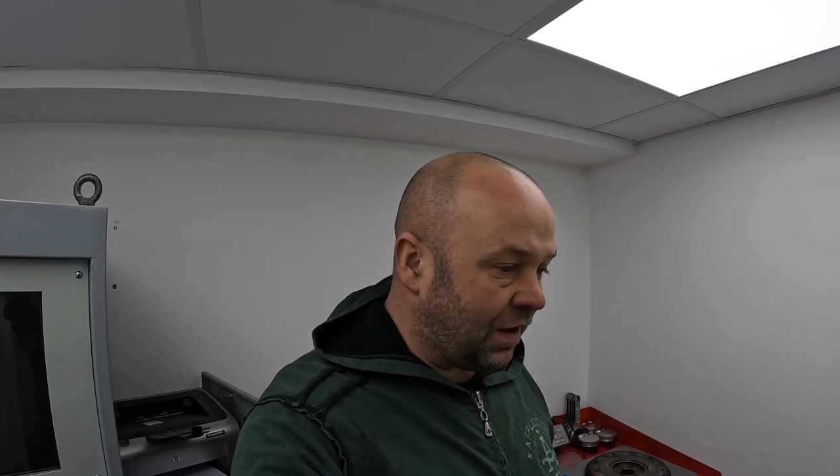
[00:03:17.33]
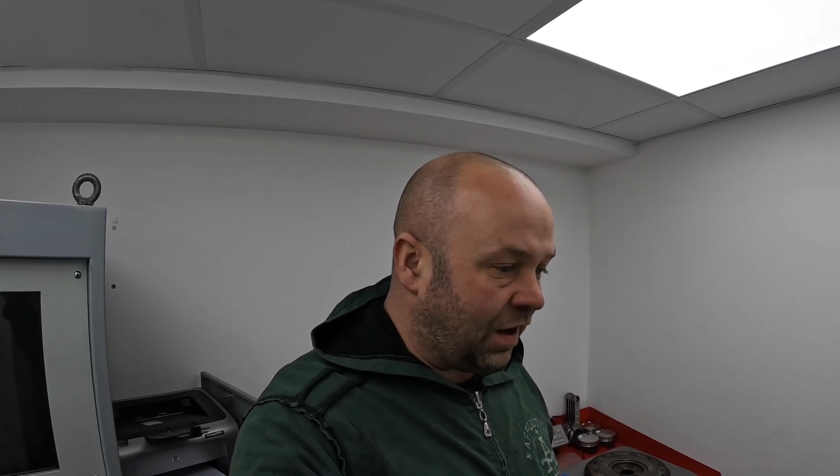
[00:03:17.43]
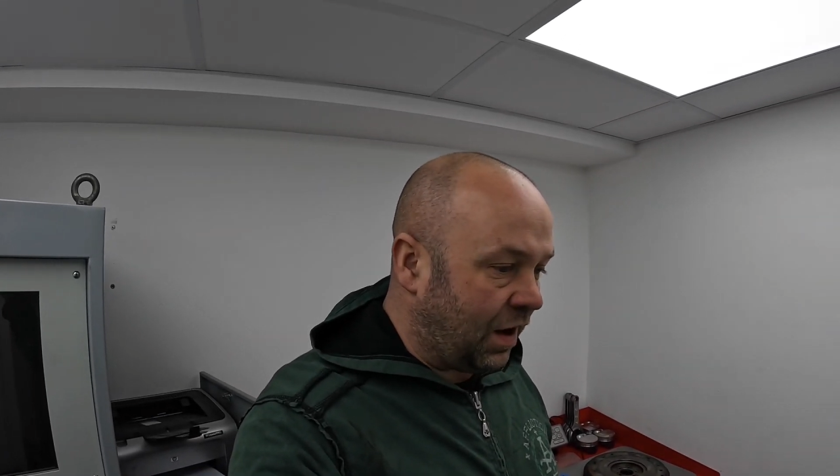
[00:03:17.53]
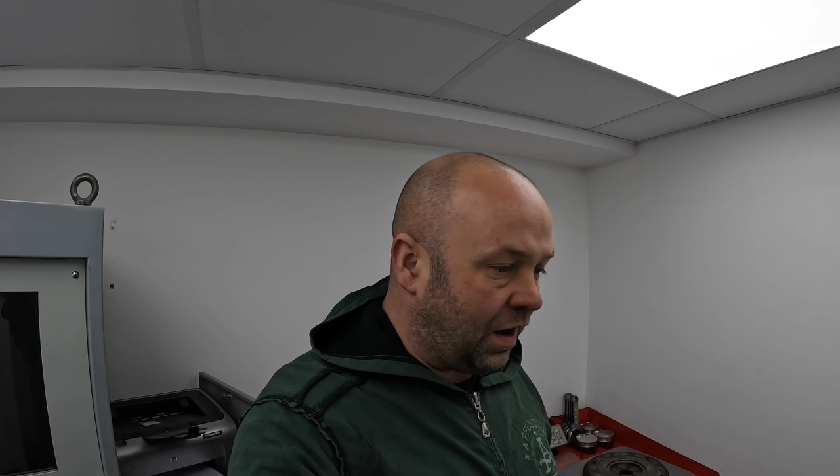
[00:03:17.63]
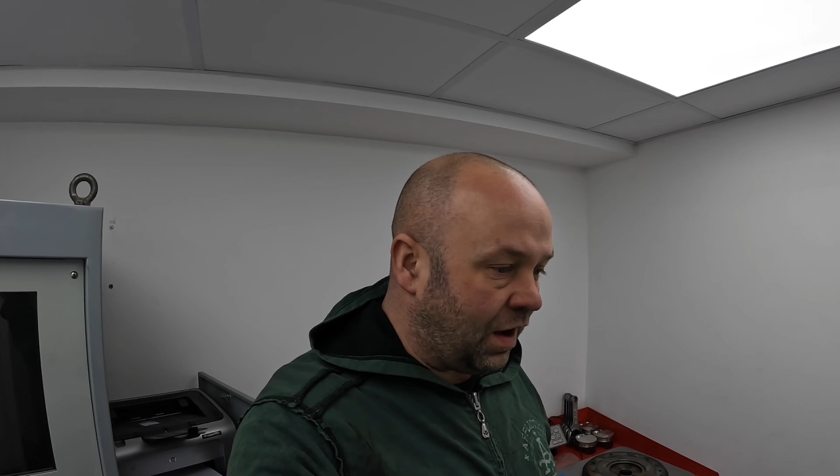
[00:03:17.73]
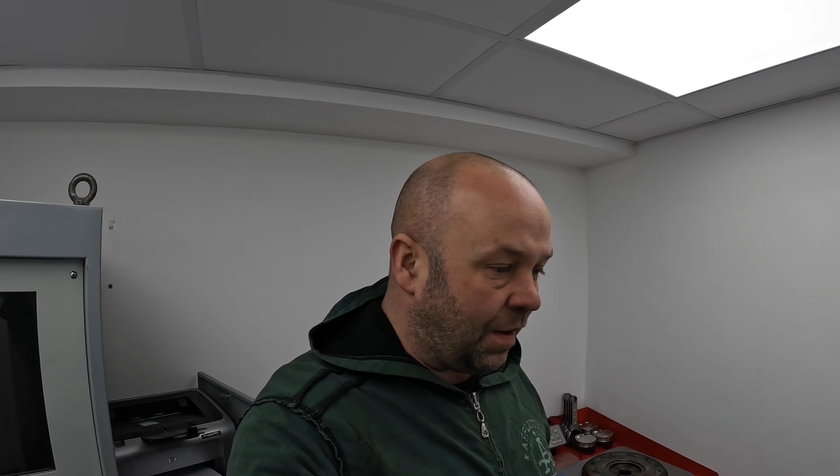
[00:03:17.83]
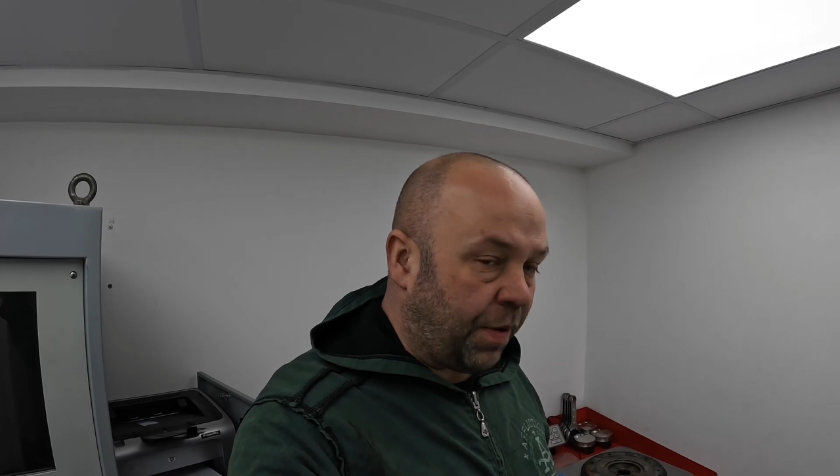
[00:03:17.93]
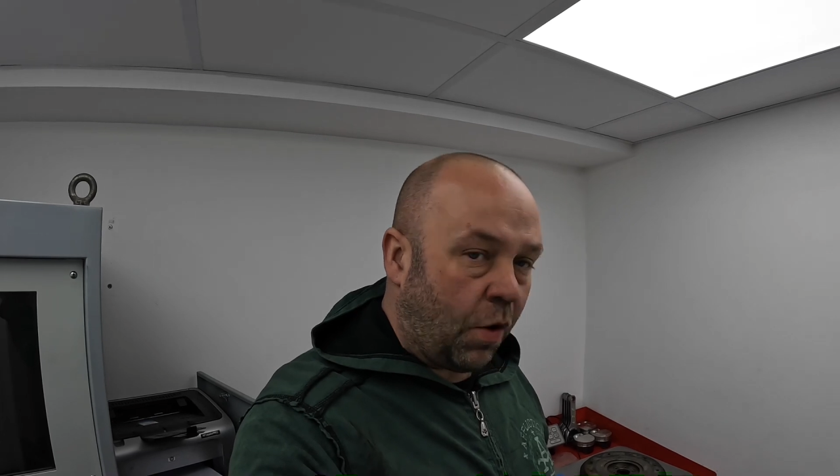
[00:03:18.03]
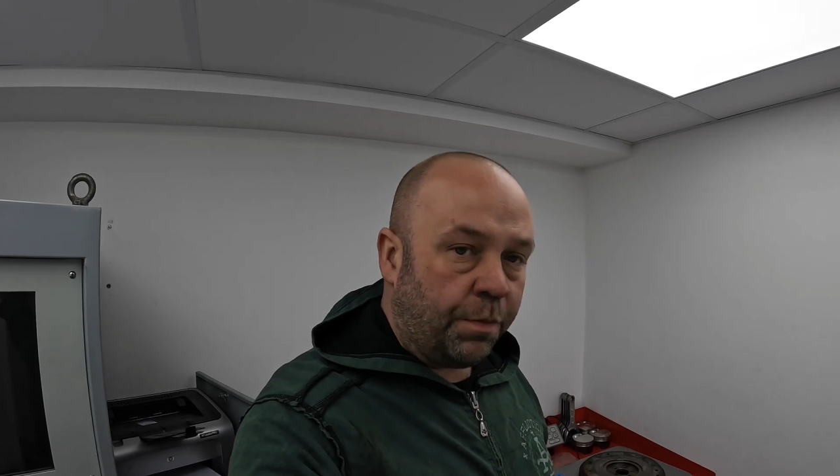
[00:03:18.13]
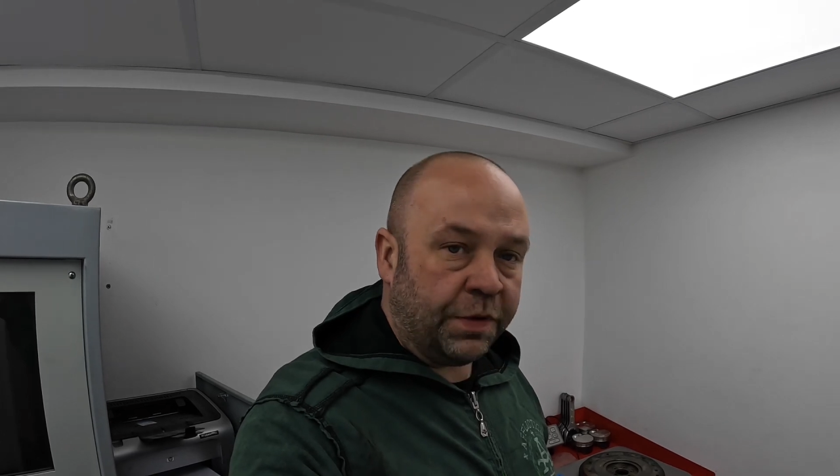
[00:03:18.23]
a
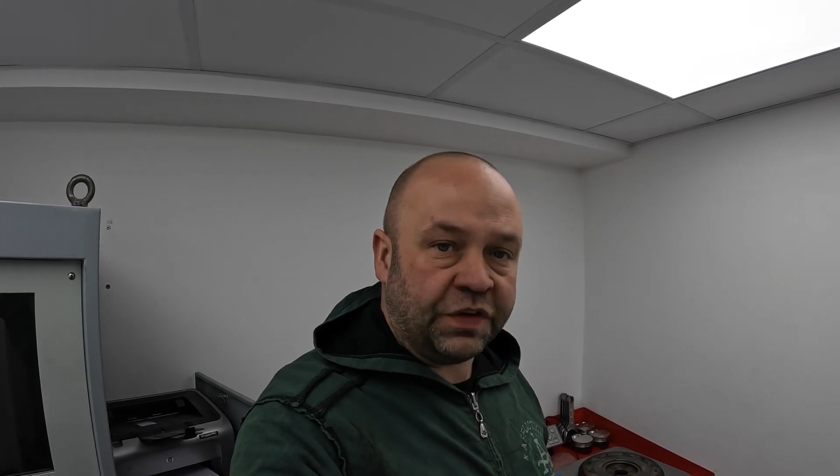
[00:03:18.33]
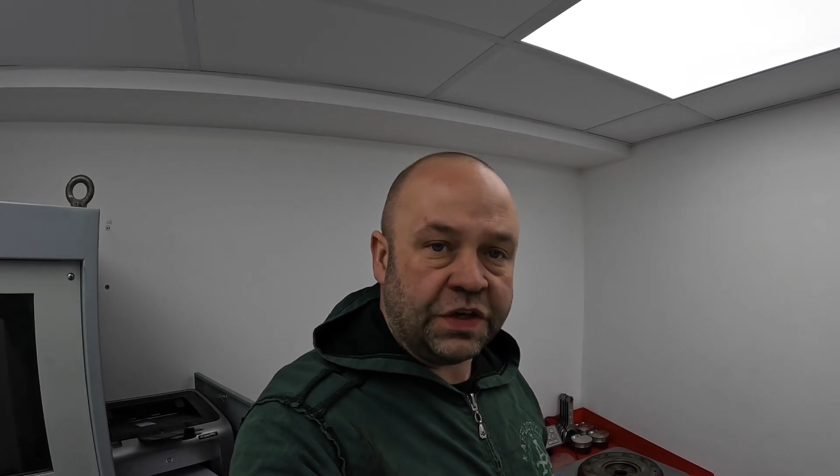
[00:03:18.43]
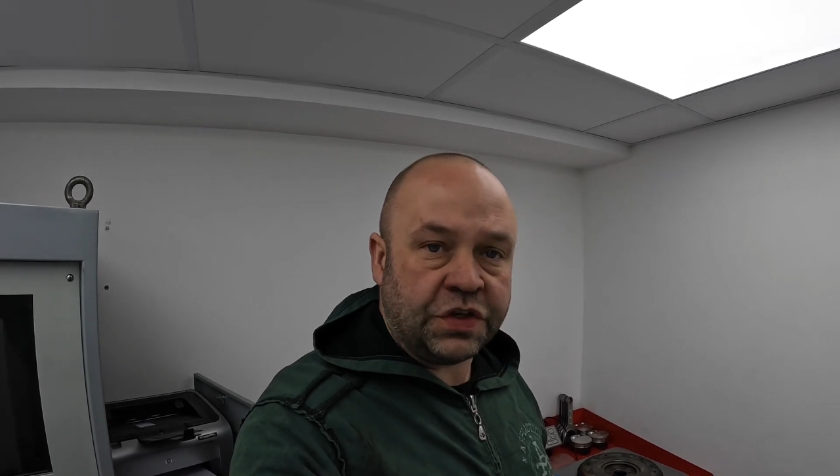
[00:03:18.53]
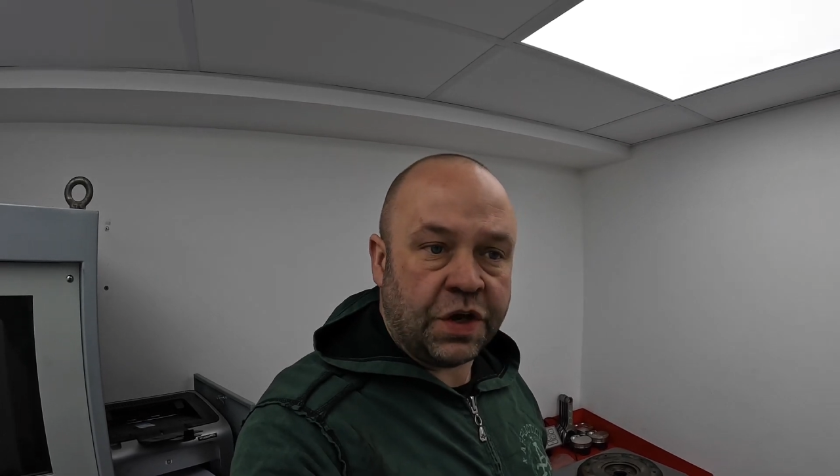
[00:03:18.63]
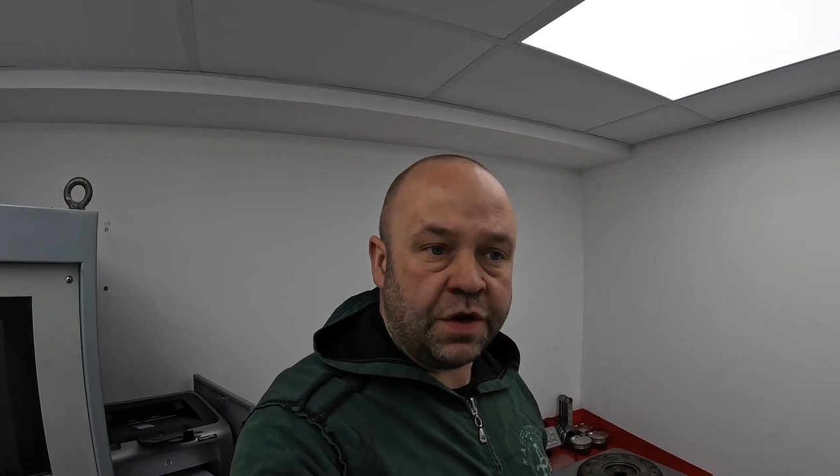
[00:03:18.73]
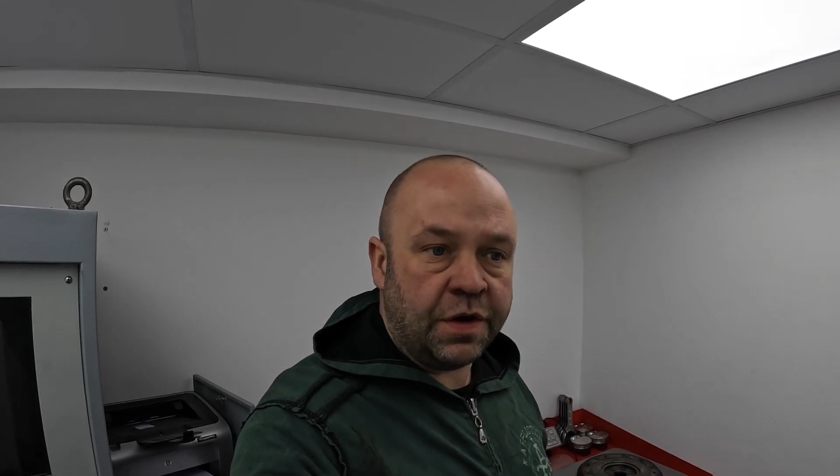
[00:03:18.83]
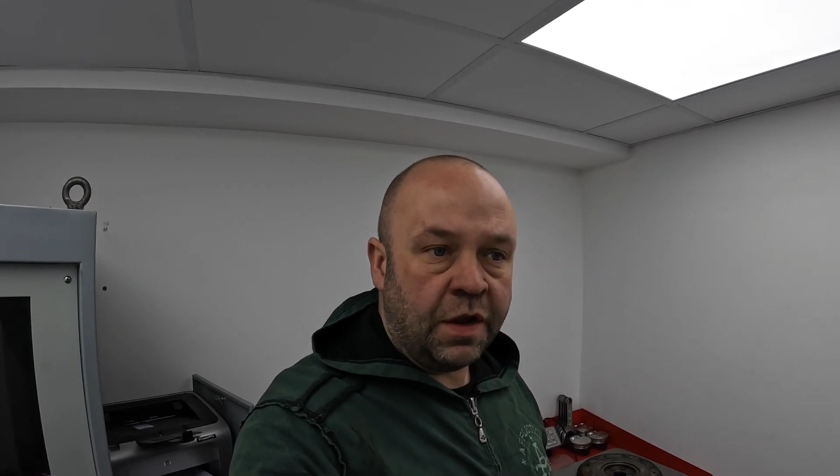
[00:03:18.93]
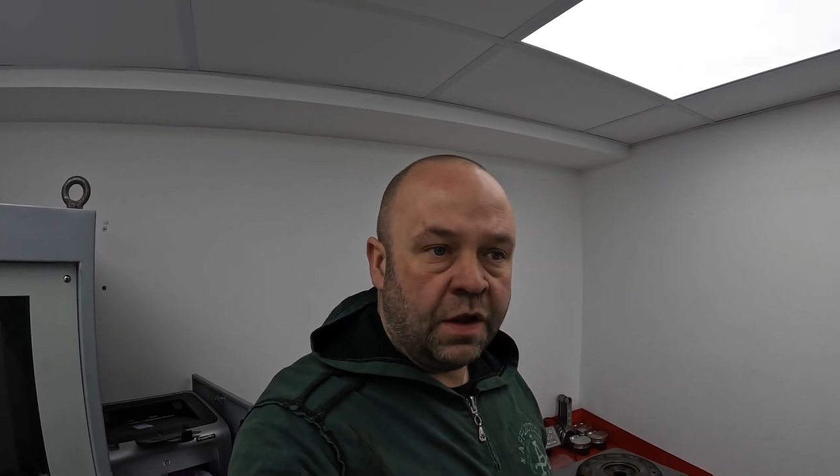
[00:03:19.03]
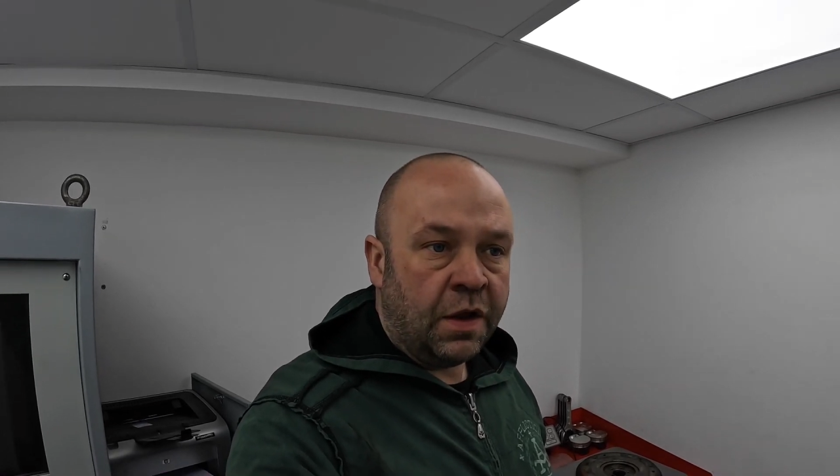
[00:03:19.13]
pole position,